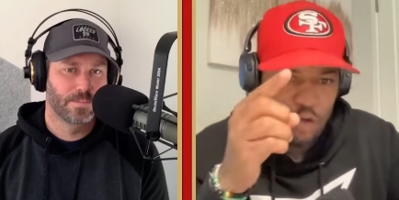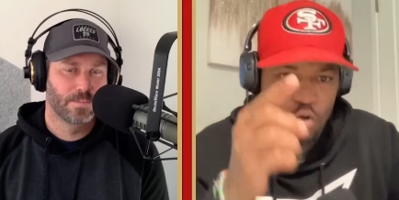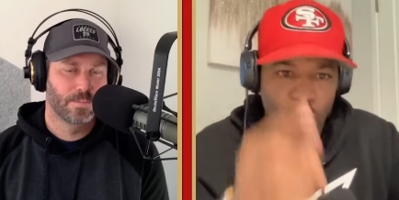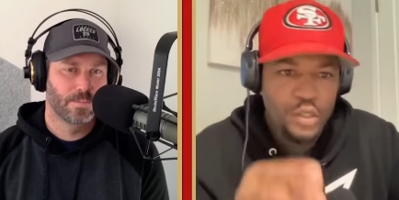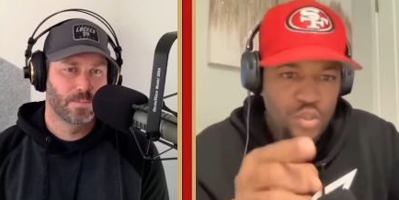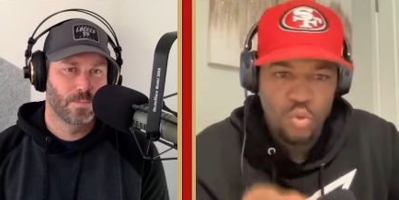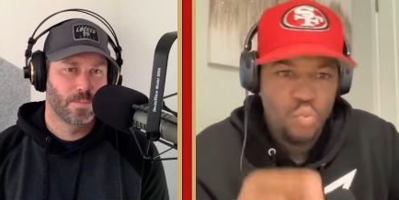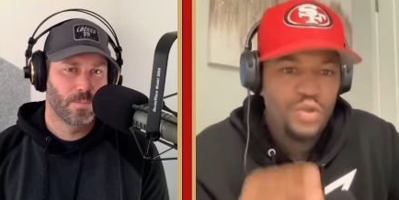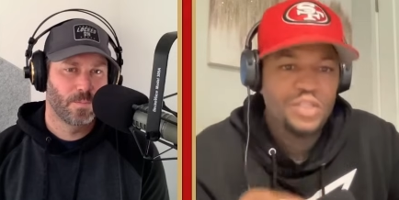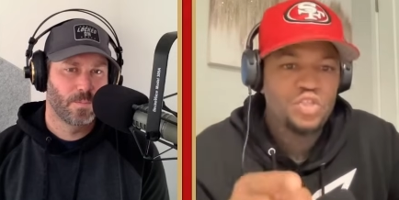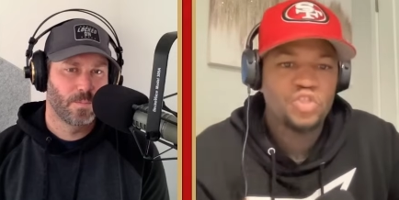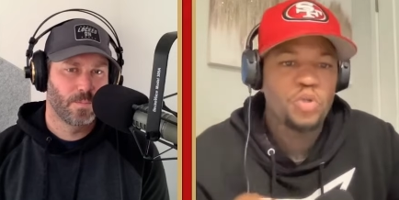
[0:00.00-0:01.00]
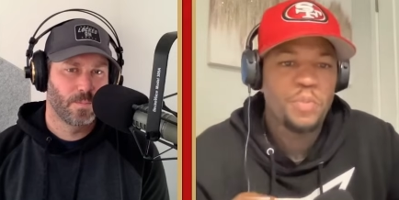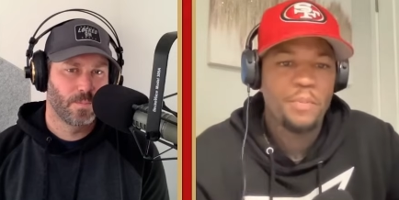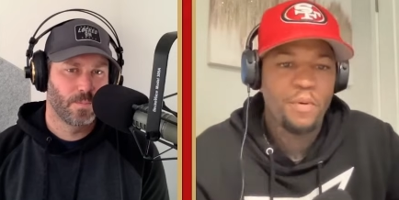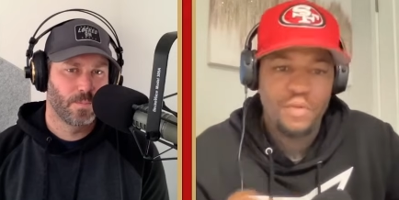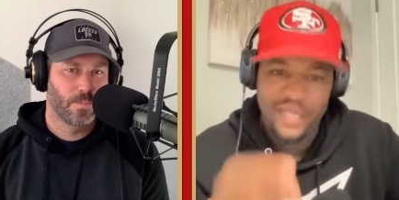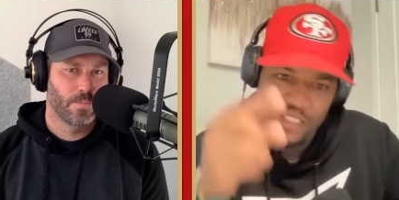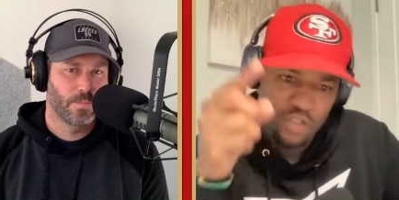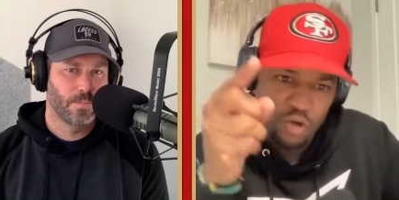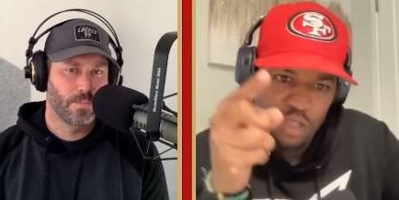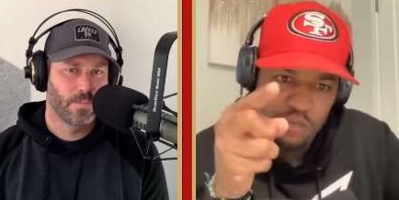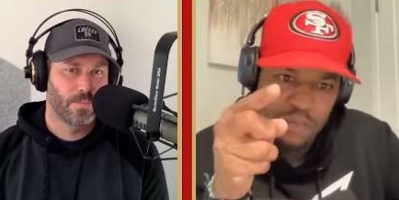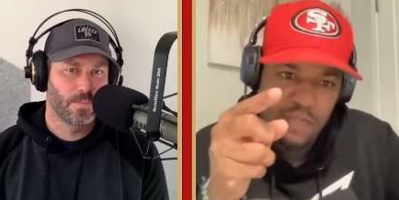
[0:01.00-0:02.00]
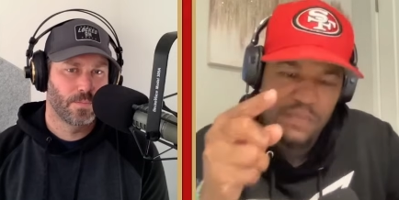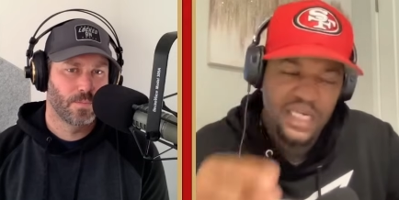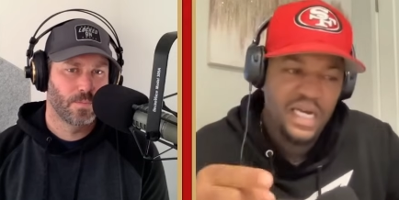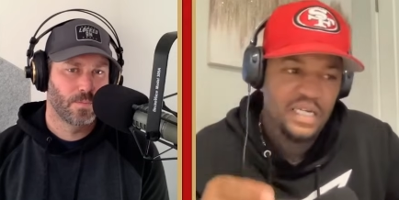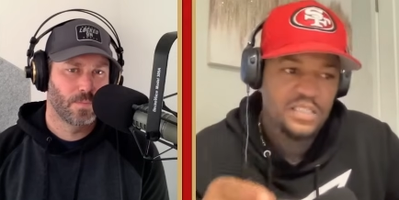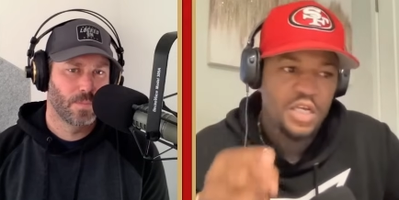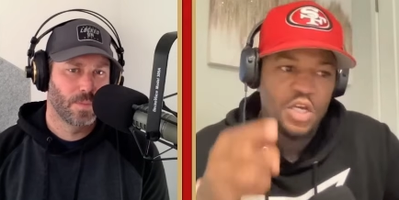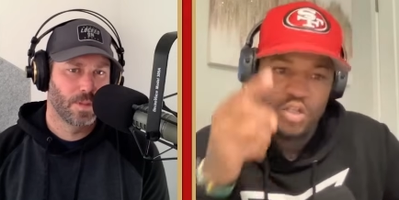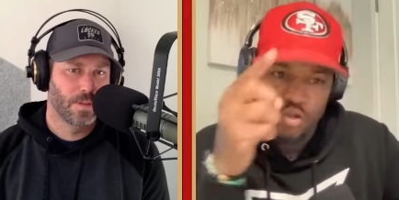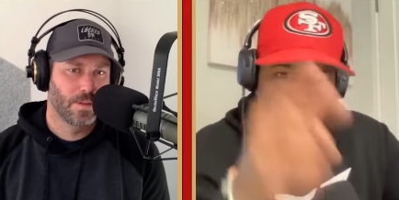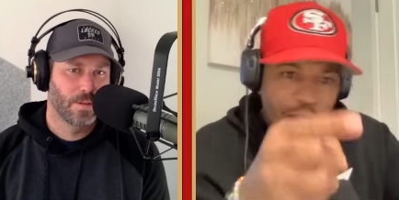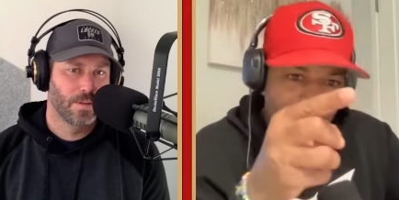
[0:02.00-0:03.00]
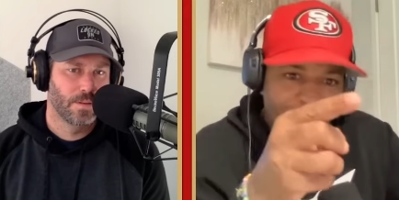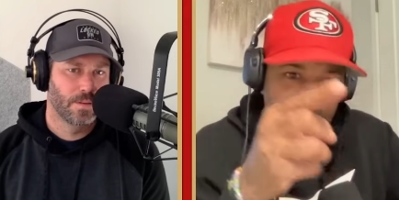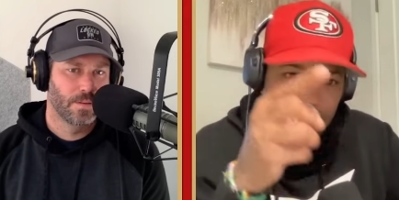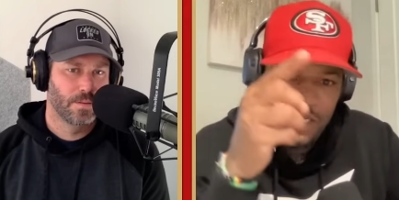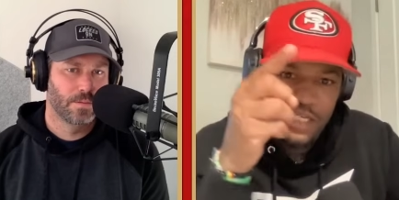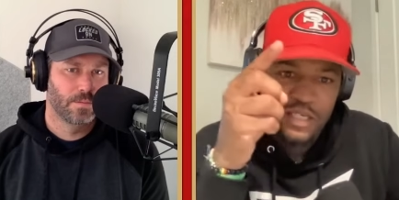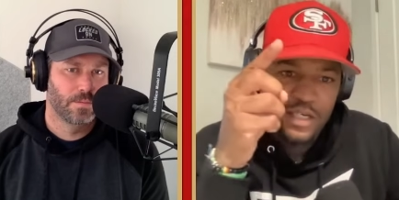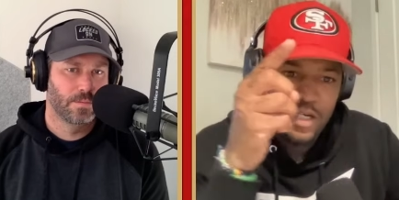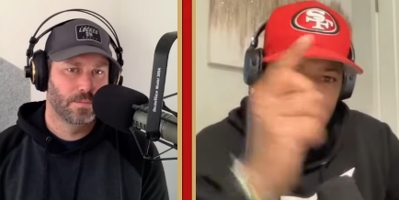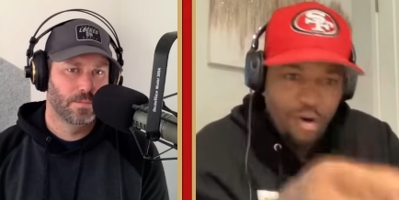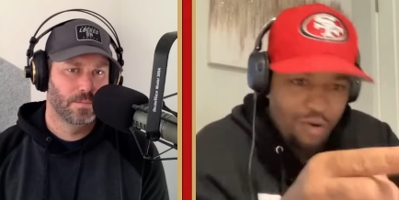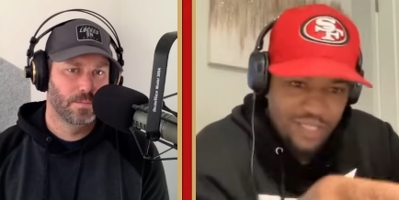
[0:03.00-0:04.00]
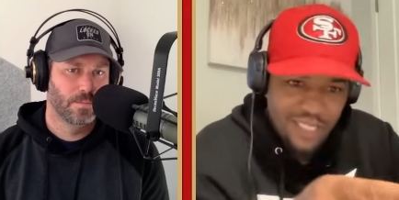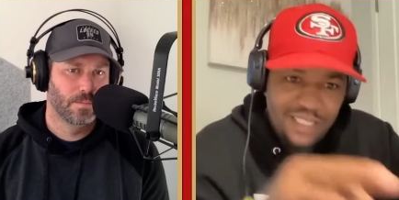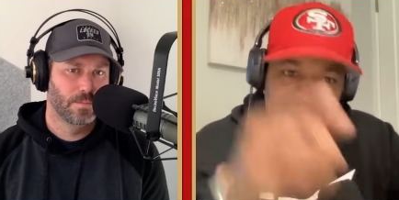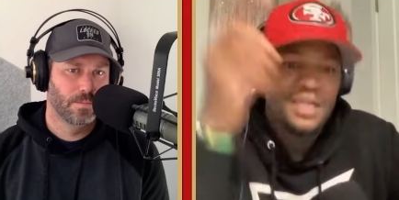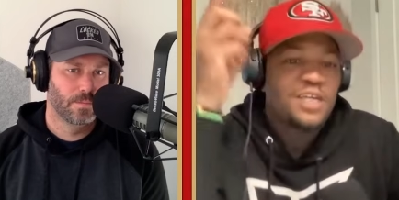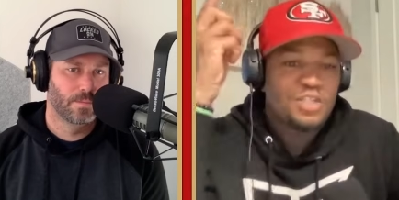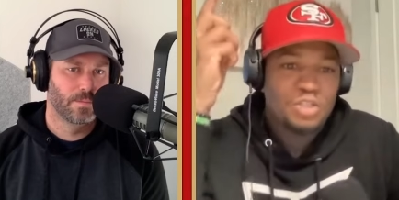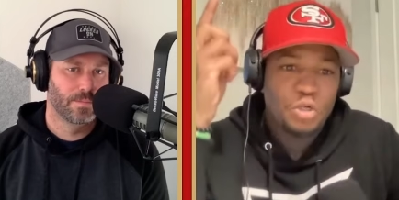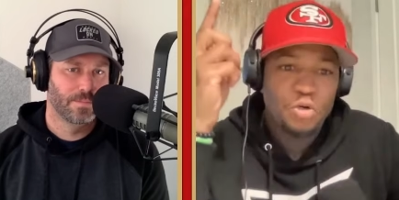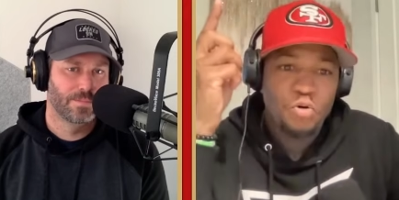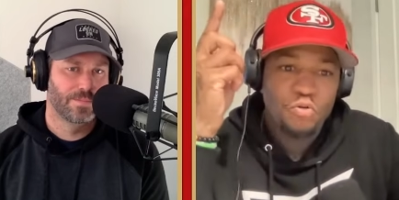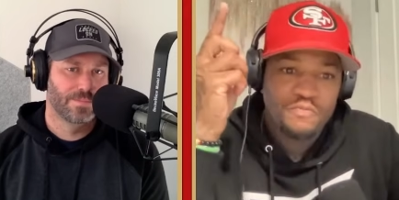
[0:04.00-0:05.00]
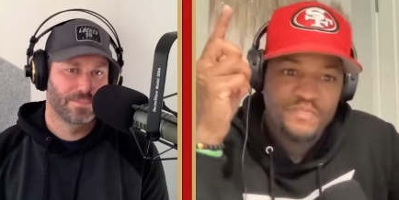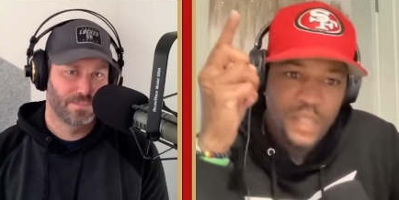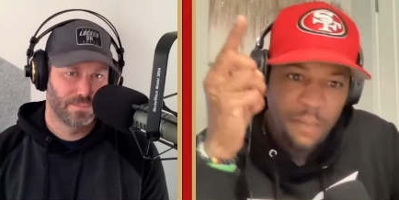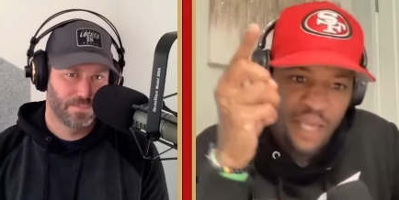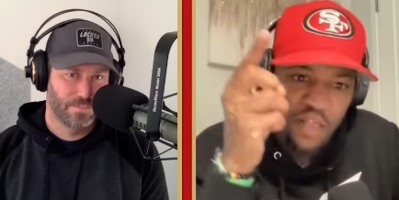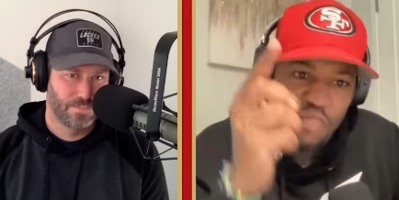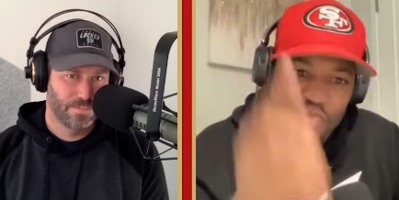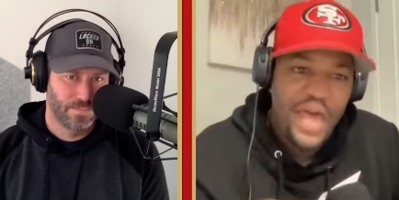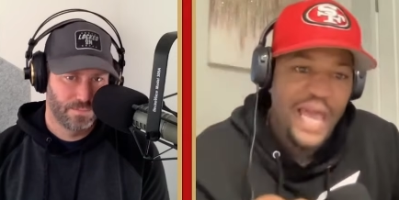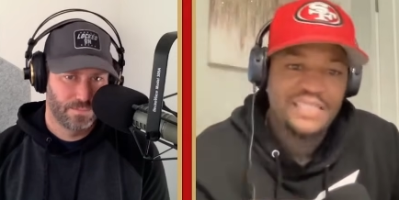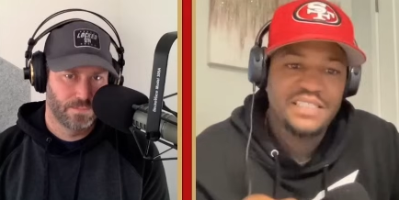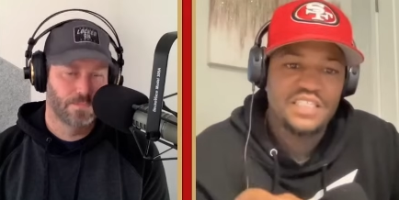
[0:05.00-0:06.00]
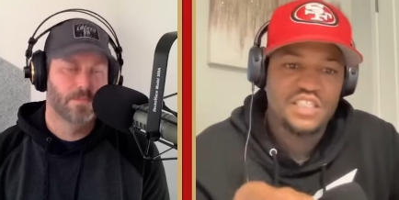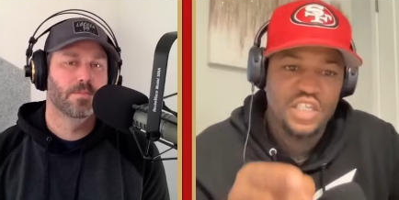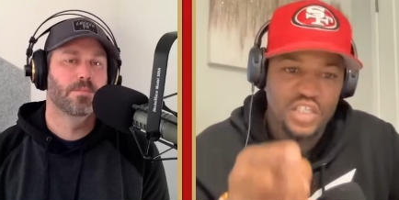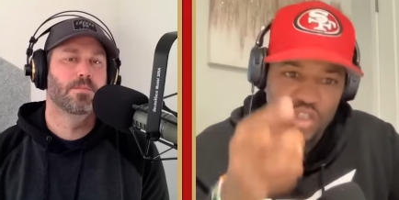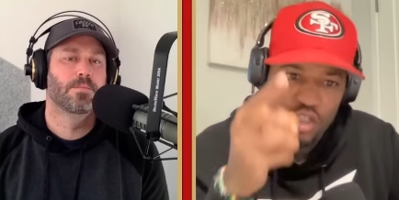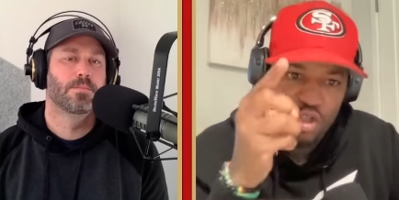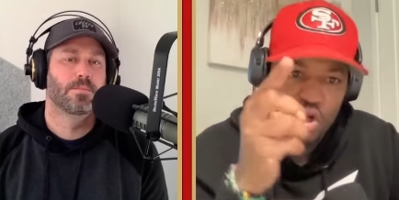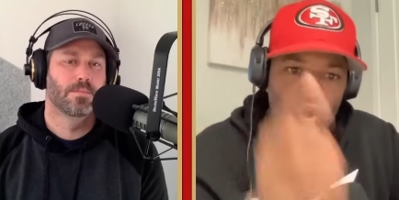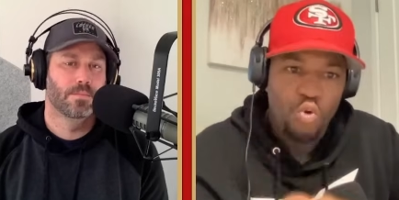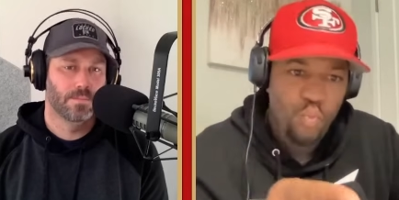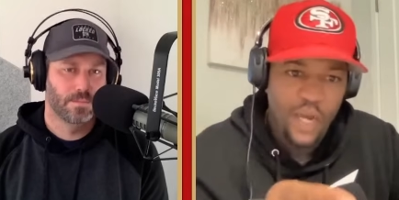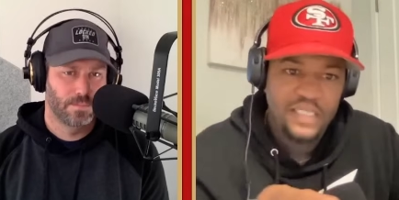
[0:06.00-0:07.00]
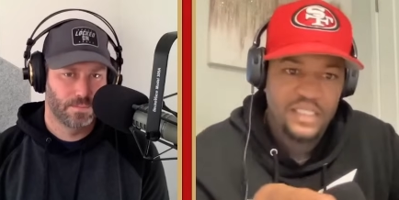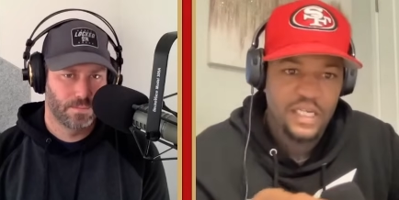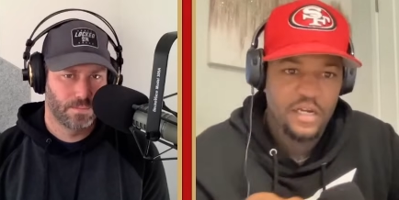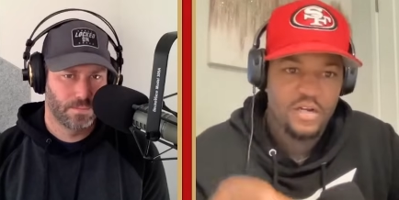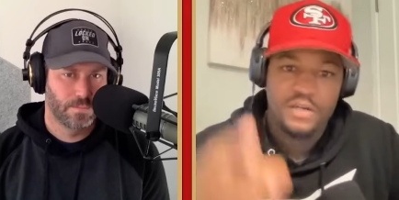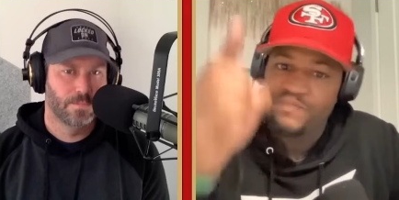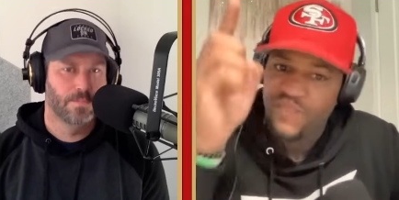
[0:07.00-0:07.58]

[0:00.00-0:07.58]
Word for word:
Speaker 1: you're going to win a Super Bowl, it's going to be because you have the cojones to make that decision right there.